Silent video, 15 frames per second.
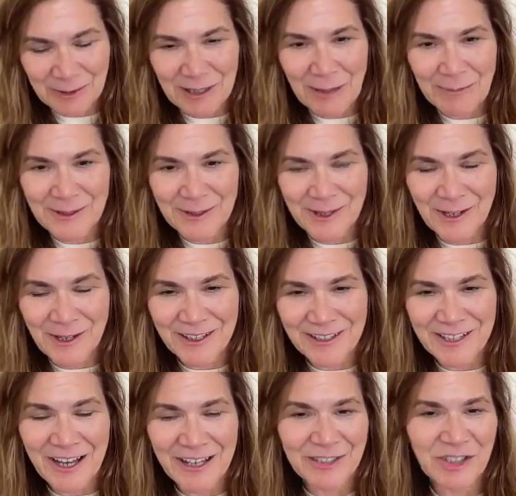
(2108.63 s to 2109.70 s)

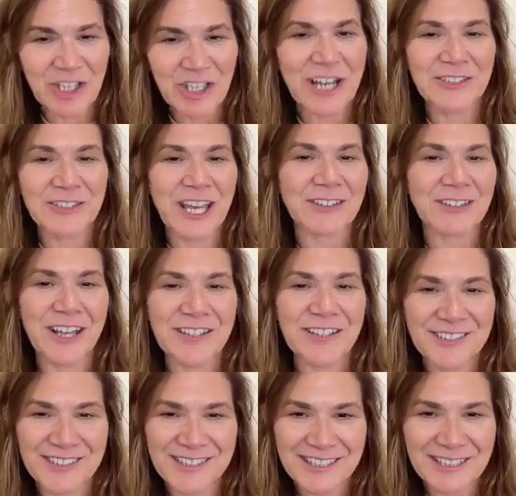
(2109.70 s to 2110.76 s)
Lebenzon, on a child
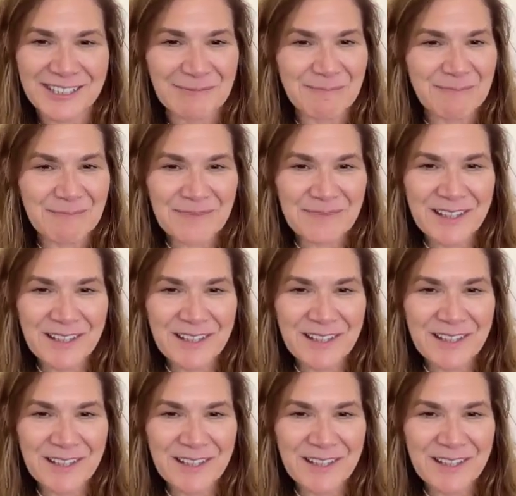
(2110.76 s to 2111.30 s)
adolescent team.